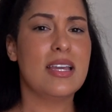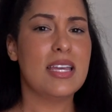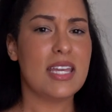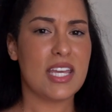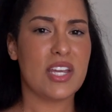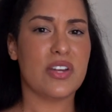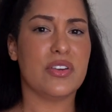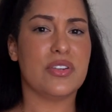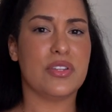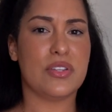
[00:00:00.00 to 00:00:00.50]

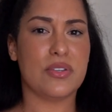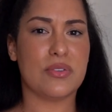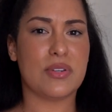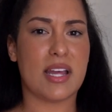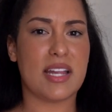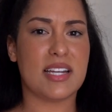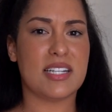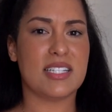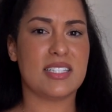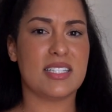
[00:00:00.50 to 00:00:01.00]
here in the
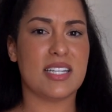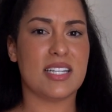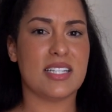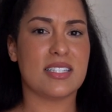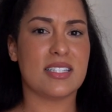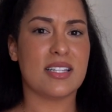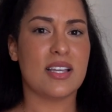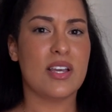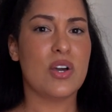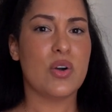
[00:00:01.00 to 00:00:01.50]
United
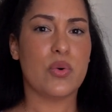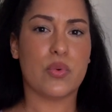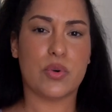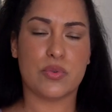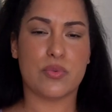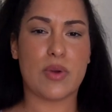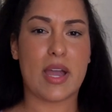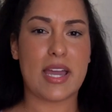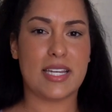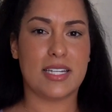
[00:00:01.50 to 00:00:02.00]
States when
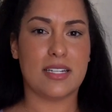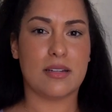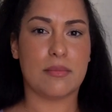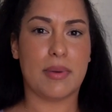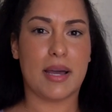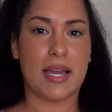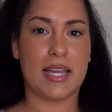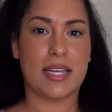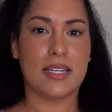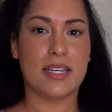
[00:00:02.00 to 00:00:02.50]
riding a
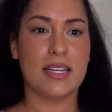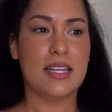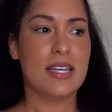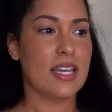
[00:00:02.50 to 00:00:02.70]
bike.